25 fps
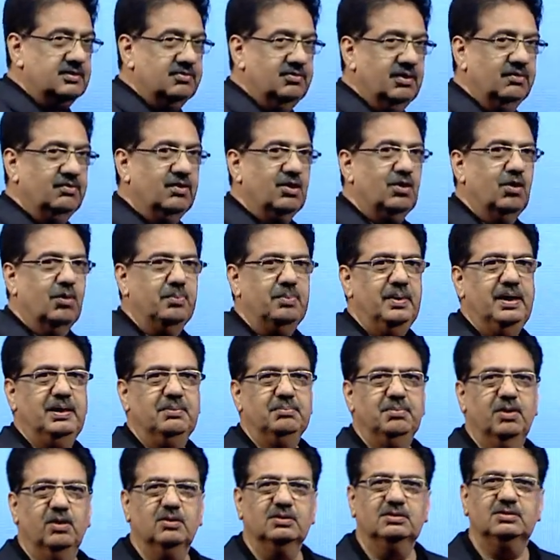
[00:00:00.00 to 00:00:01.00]
We were opening
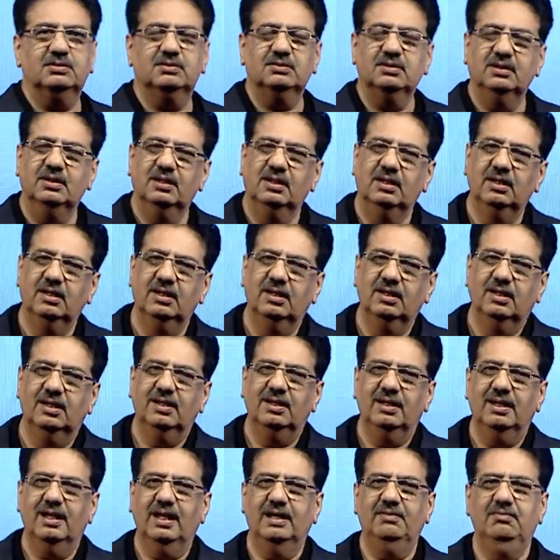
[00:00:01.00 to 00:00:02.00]
books,
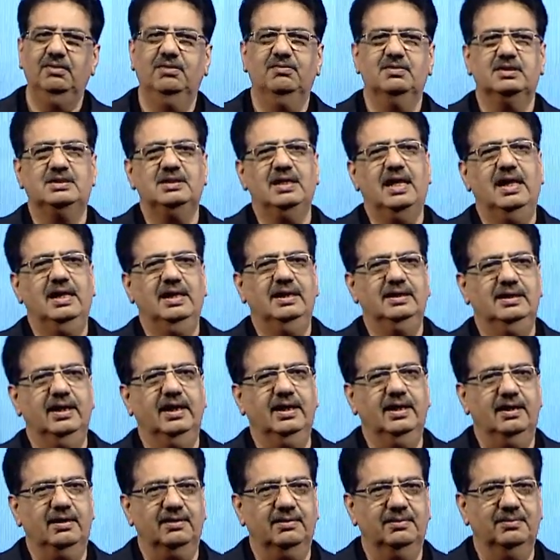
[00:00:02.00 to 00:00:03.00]
and we were standing
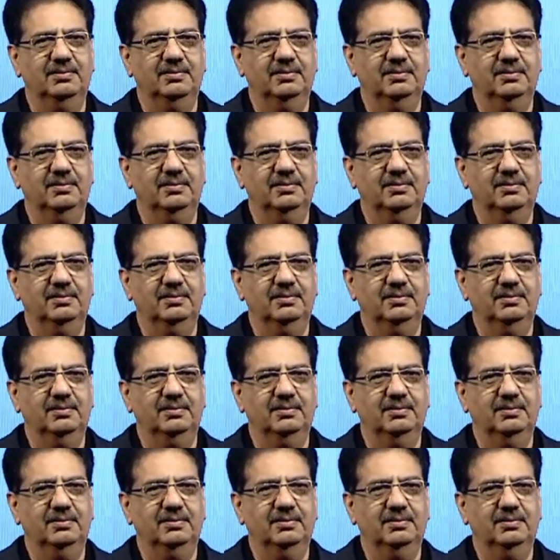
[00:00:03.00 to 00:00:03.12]
there.